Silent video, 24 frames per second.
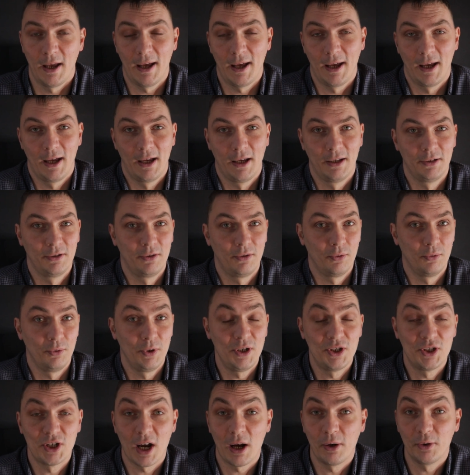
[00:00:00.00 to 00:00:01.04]
and
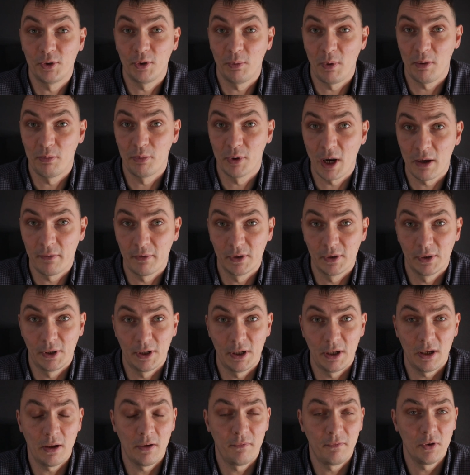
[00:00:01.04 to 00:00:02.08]
reach out to me
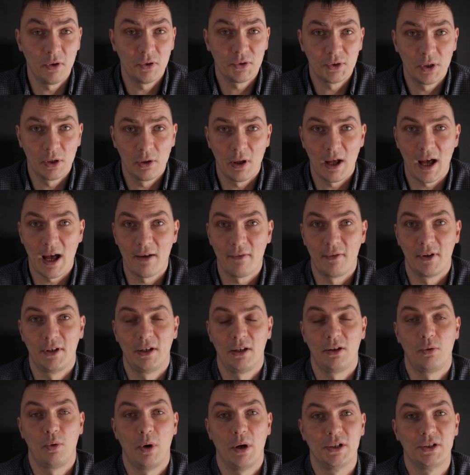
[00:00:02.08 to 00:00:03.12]
privately if you still have
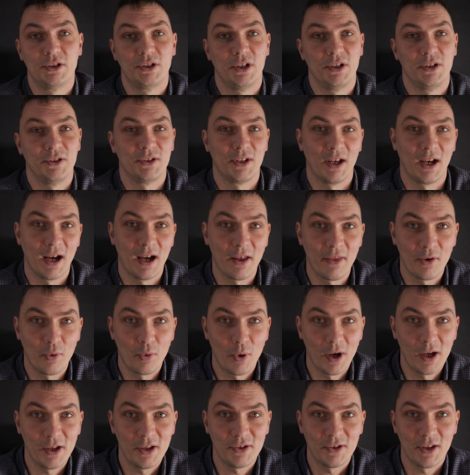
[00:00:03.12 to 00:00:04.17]
any questions.
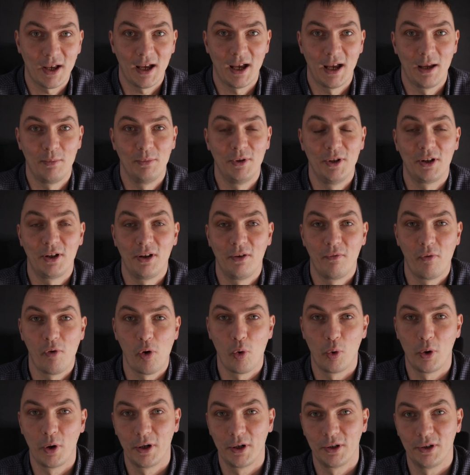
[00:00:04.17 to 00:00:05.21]
Otherwise, I'm looking
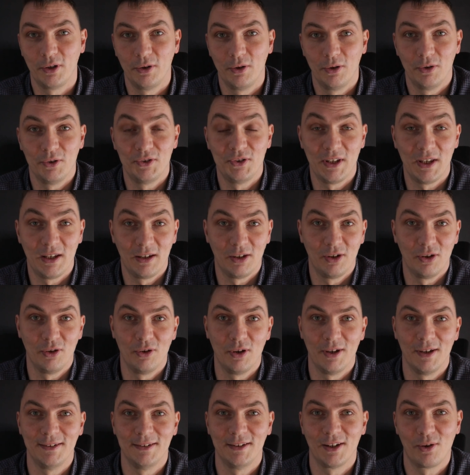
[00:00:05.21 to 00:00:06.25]
forward to seeing you
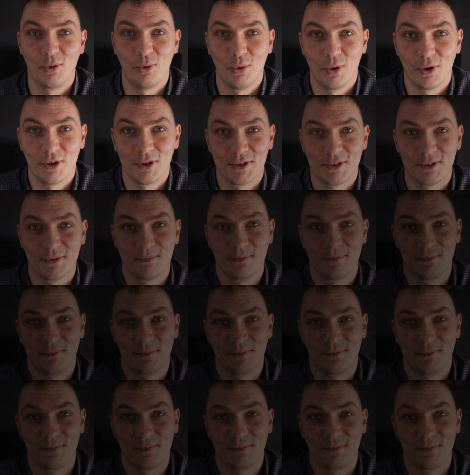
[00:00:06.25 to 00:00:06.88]
in the course.